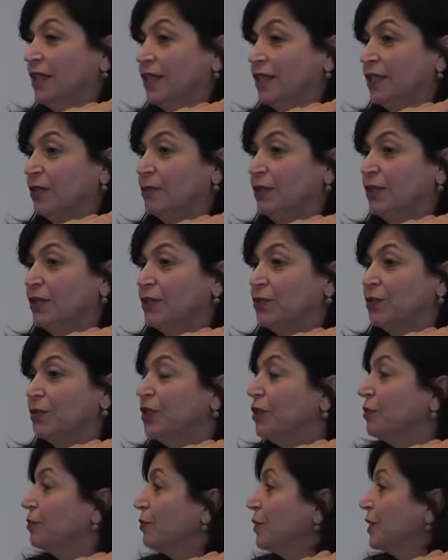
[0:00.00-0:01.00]
here because
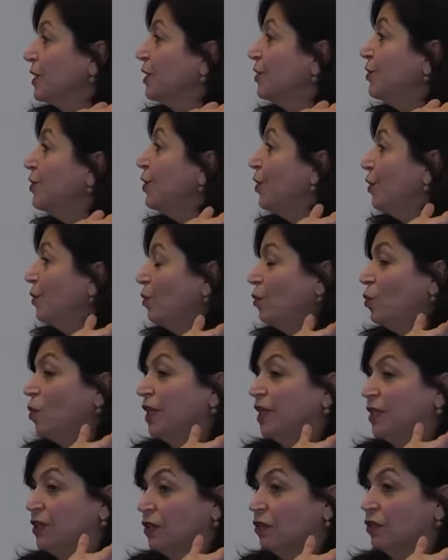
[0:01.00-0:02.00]
we don't really know
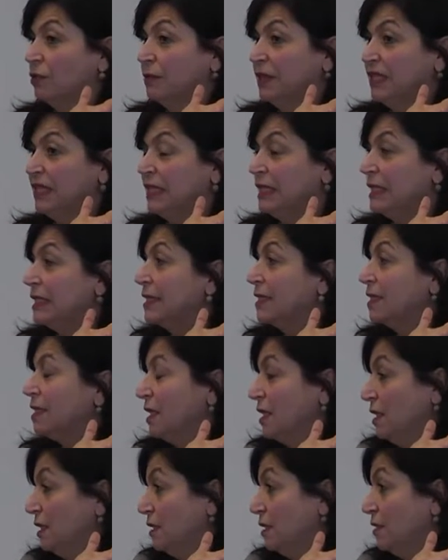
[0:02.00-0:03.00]
what it all means
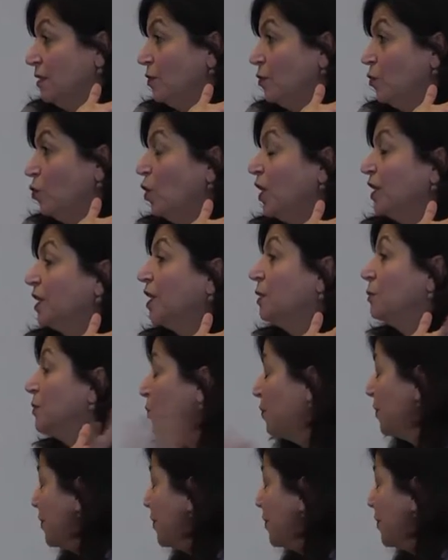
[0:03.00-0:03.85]
and what comes